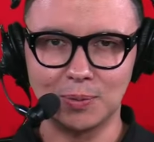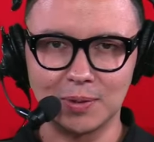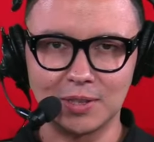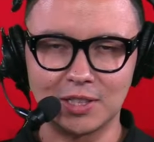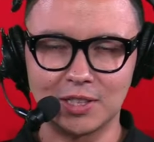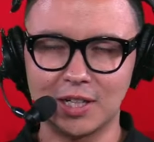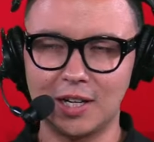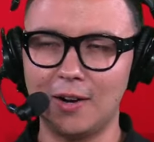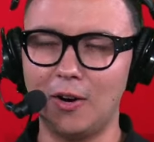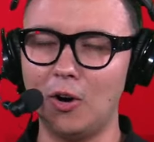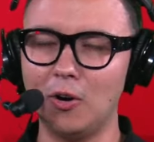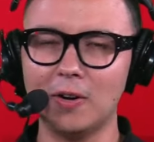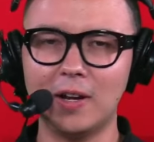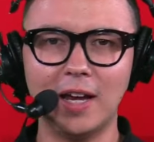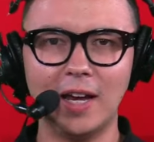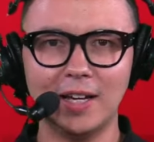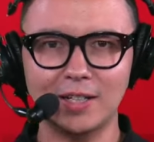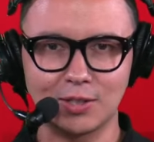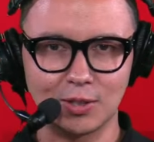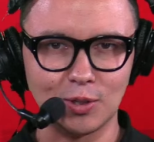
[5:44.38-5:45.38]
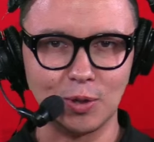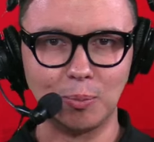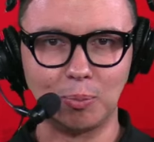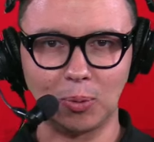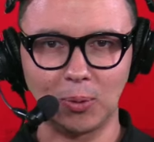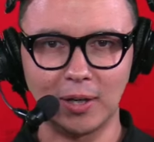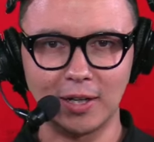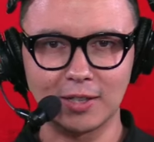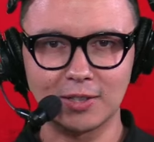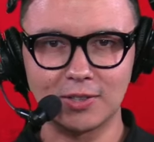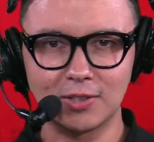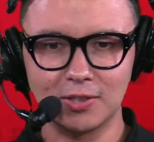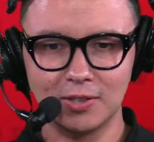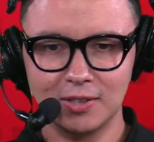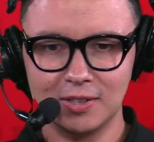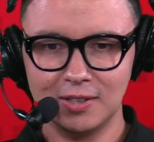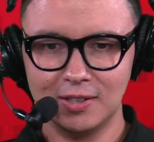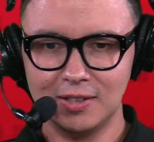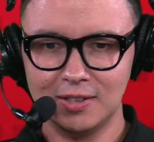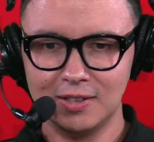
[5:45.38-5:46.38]
would say, all gas, no brakes.
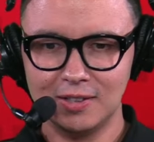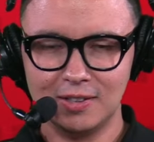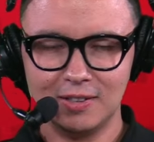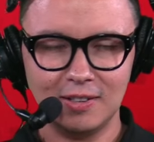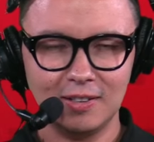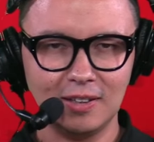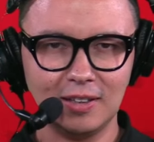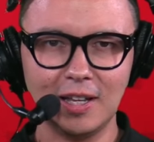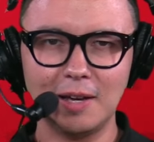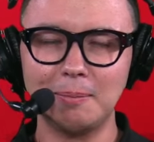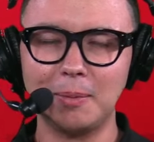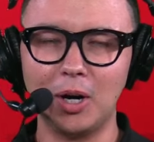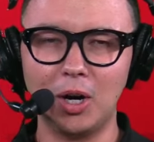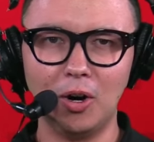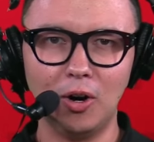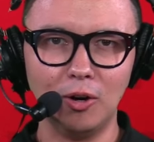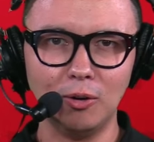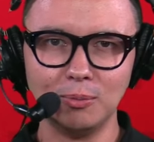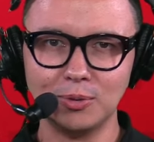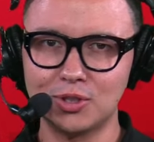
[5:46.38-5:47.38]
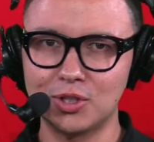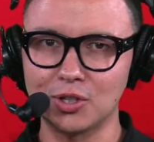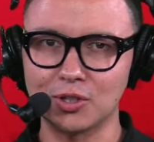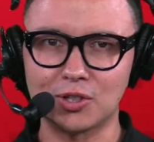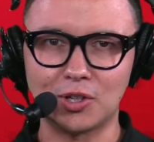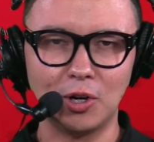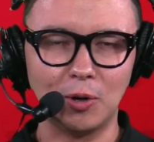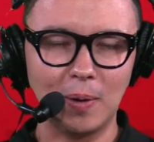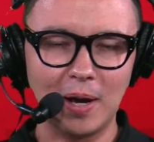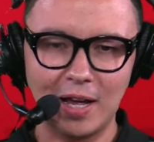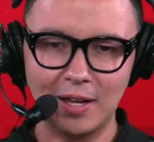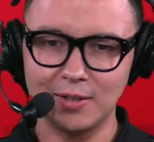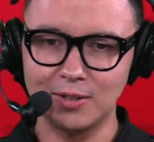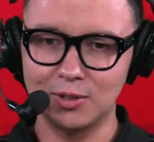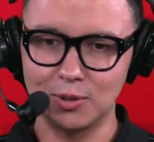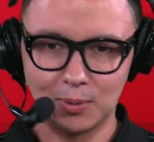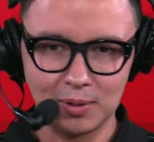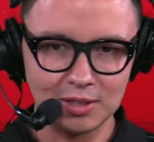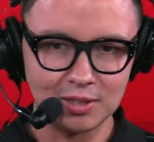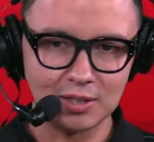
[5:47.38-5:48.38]
Let Mahomes just go out and
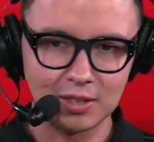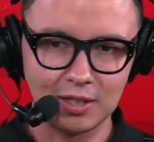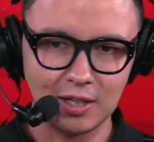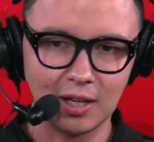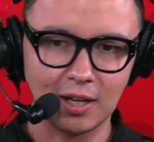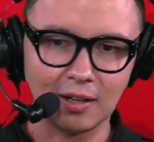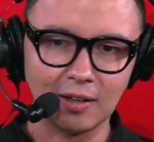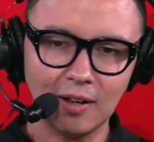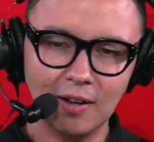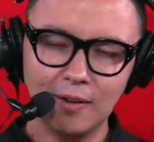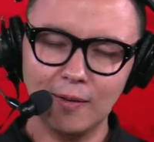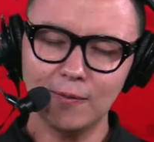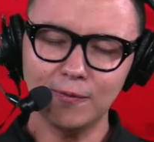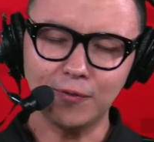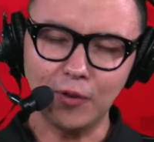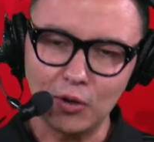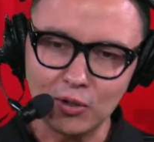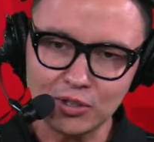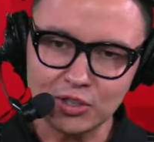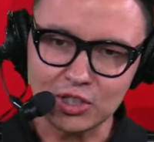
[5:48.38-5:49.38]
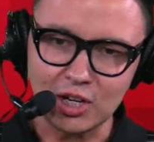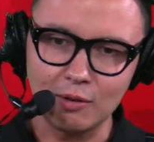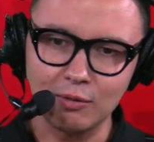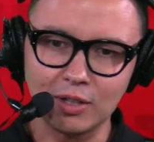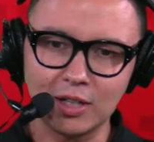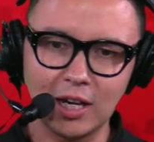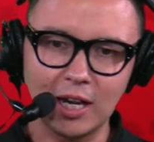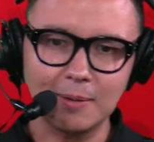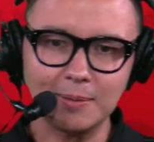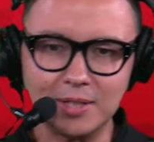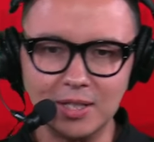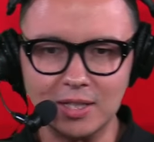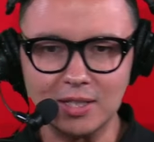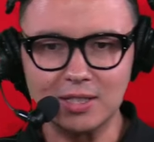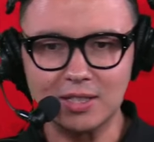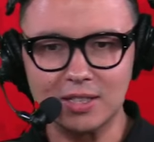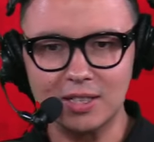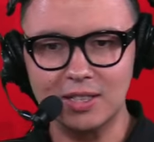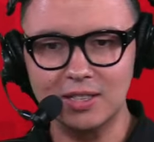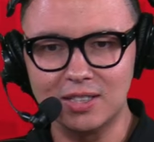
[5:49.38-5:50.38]
do his thing. First seven games of
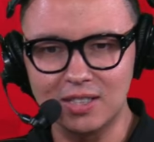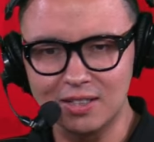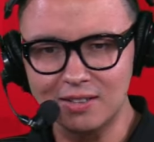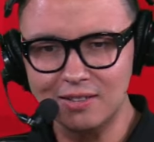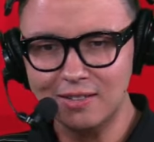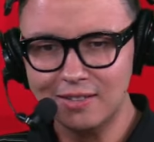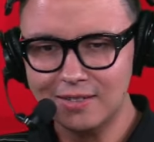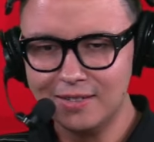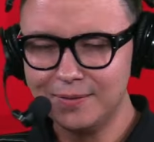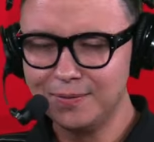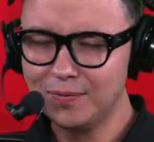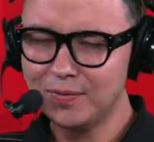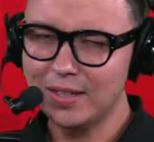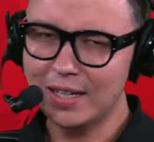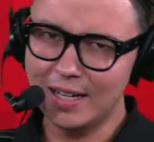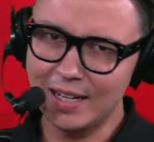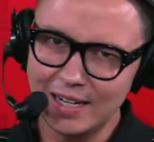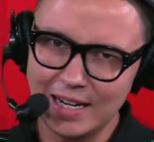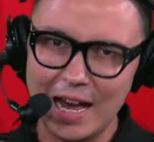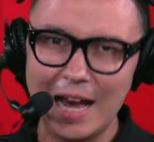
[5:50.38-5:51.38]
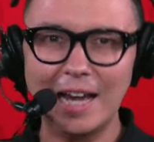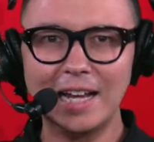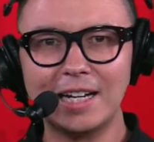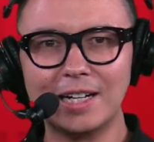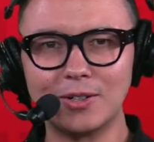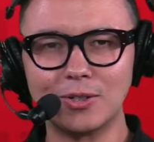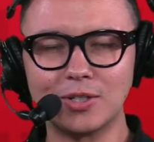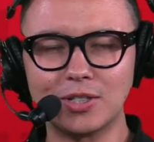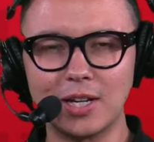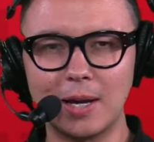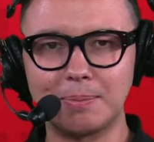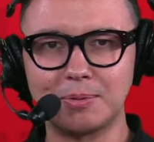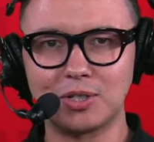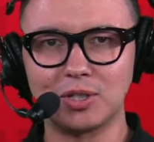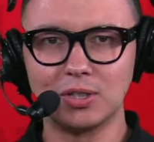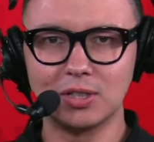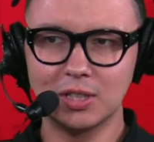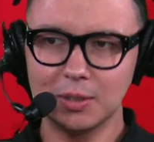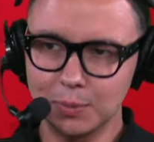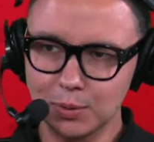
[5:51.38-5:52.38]
this season, he had 9
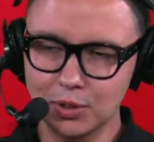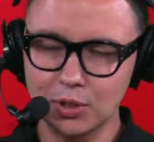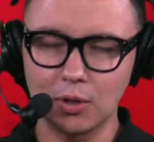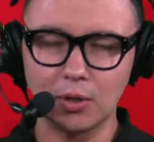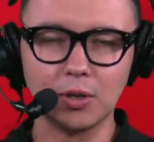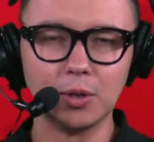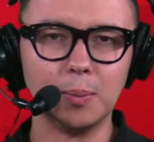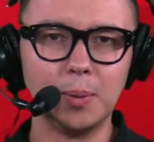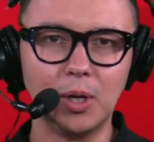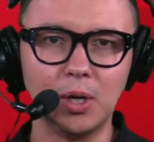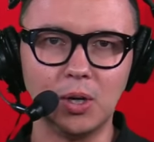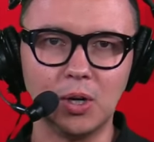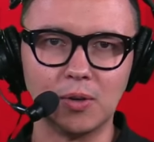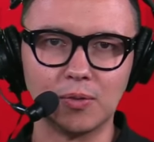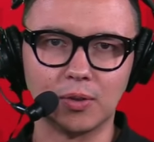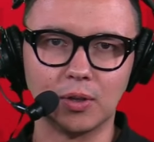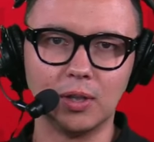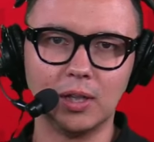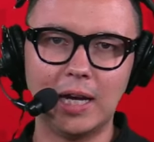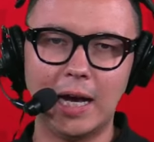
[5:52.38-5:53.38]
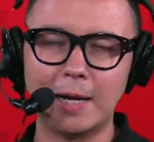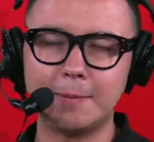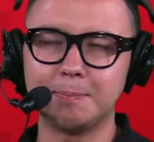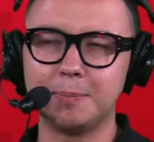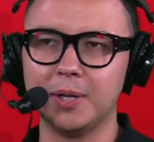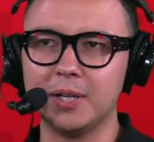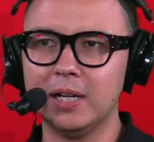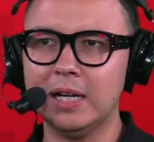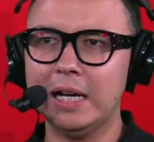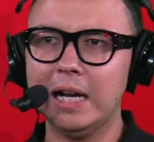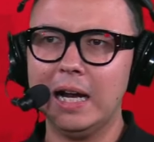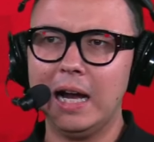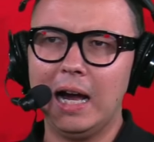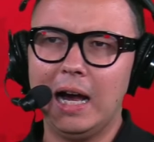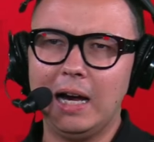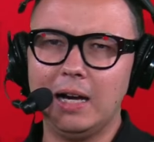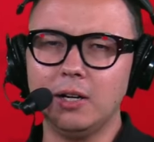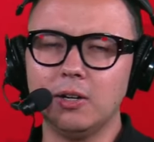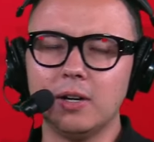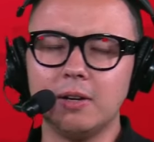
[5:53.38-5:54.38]
interceptions. He was turning the ball over a lot. But
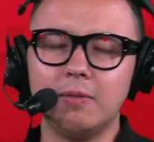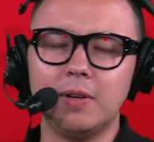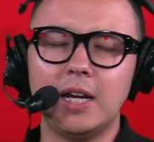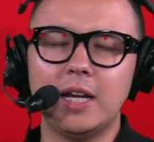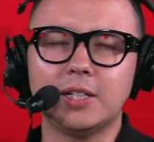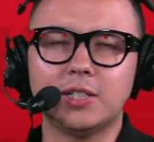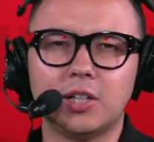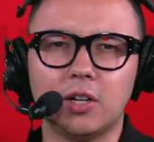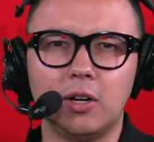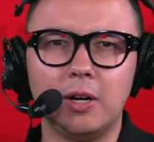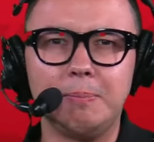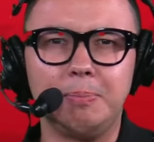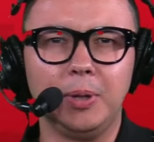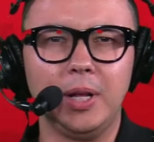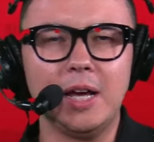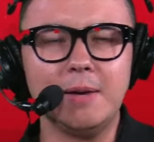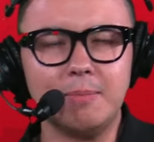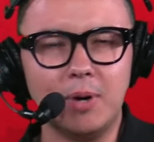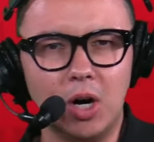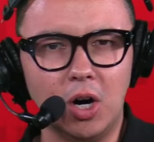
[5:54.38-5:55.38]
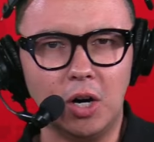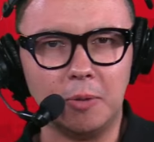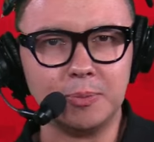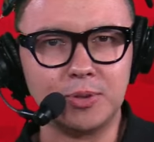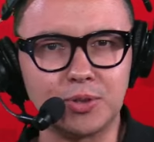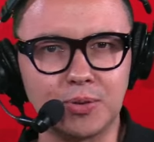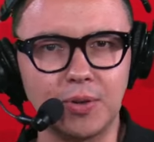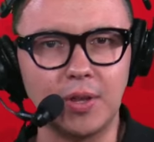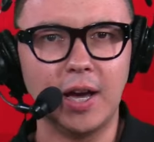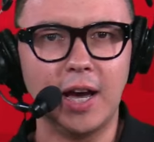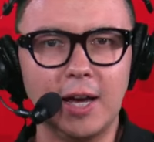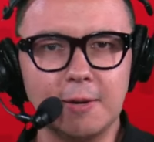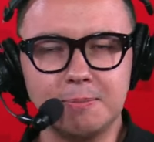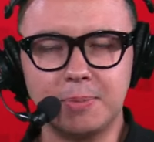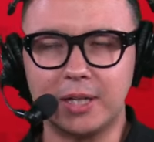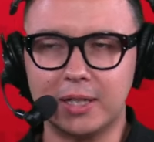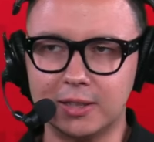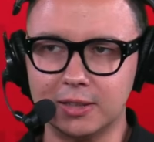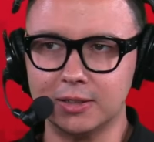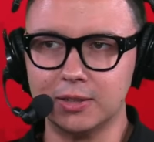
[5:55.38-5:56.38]
I don't even necessarily blame Mahomes for that
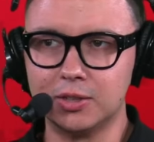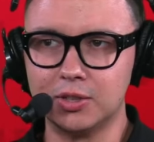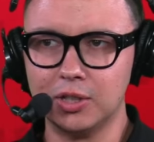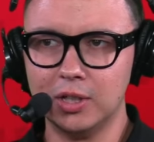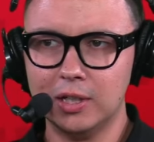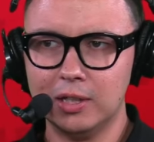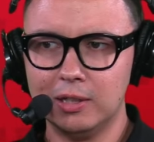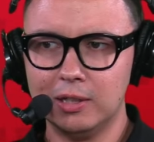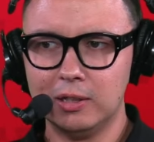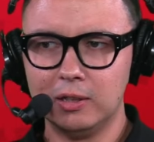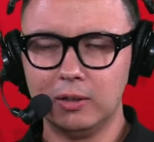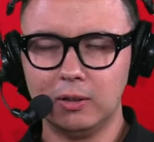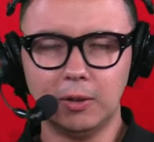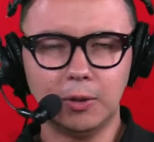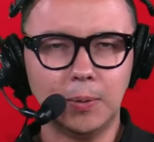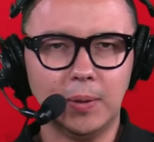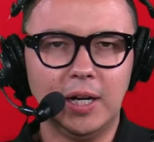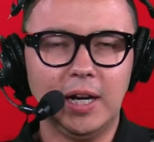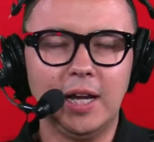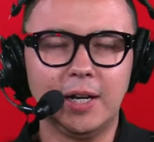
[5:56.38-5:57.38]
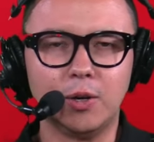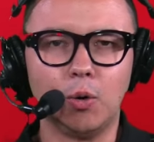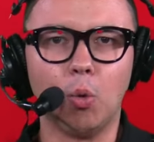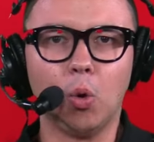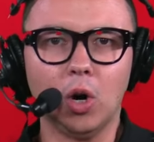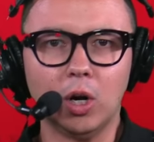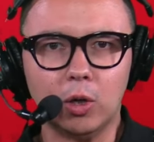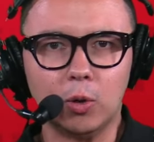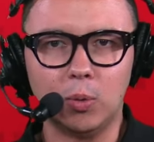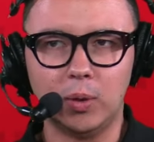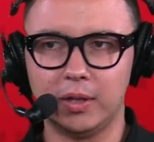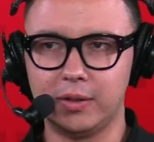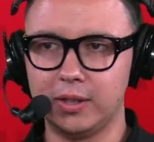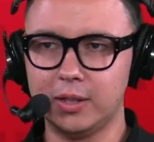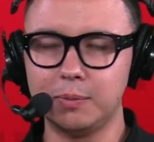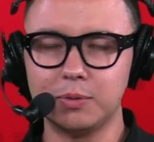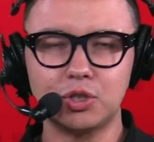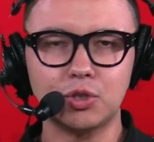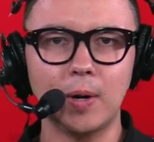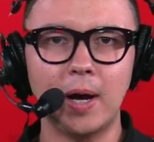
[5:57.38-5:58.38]
because look what he had to work with.
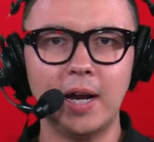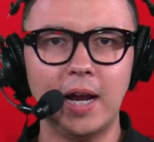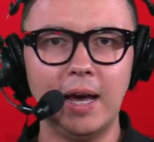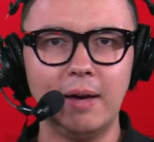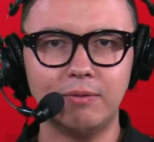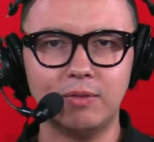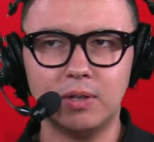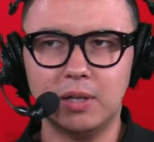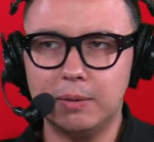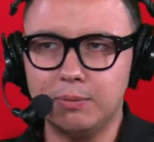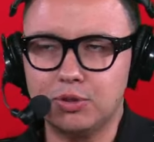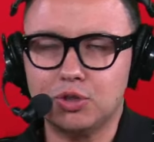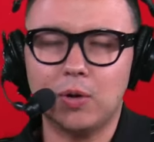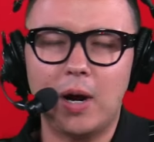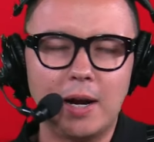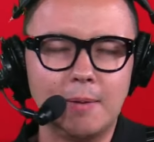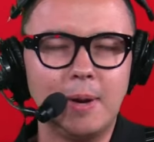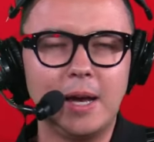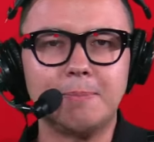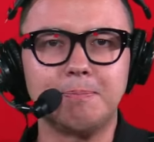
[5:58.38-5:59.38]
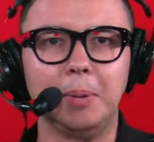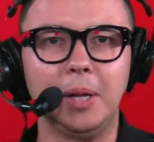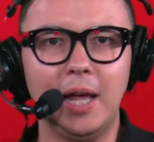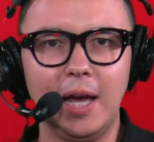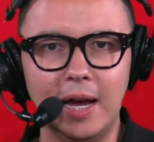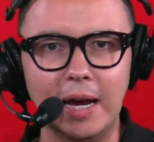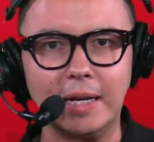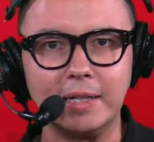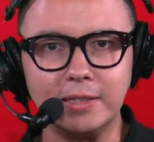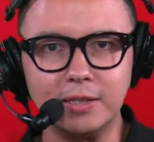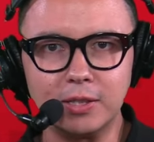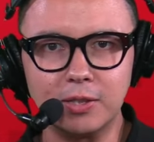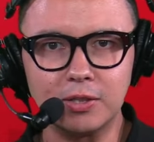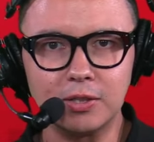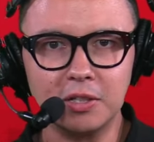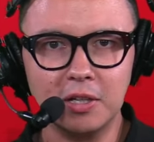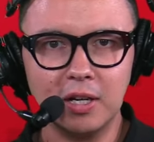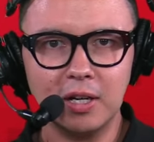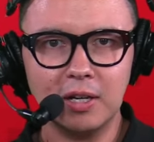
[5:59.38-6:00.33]
He was trying to have, he was trying to make plays